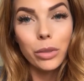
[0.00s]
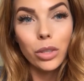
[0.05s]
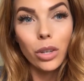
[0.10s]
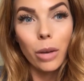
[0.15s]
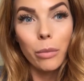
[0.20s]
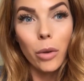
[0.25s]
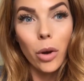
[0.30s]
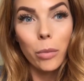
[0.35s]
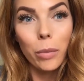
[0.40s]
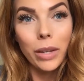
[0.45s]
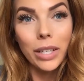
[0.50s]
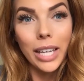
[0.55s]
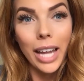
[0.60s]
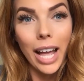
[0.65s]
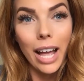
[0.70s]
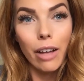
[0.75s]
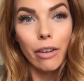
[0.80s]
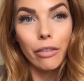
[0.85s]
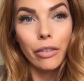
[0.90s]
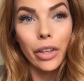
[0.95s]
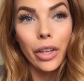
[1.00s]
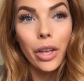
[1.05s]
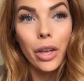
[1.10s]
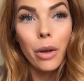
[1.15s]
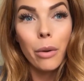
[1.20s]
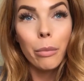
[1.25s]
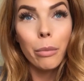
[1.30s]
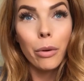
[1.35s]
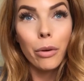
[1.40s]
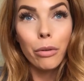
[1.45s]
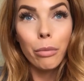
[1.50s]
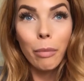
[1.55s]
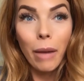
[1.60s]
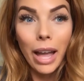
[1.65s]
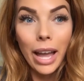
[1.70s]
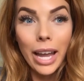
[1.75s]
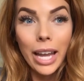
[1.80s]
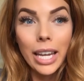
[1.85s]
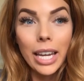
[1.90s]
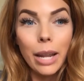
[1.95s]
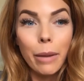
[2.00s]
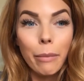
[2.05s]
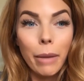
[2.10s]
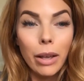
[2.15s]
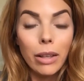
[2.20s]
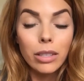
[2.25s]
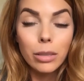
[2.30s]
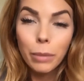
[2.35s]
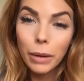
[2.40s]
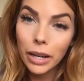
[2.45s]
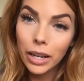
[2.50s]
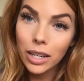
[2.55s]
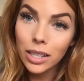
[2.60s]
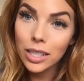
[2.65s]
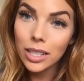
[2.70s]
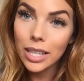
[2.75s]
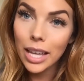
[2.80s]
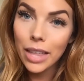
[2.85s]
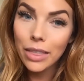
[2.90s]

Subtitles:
So I'm hoping to have both mine and Michael's parents,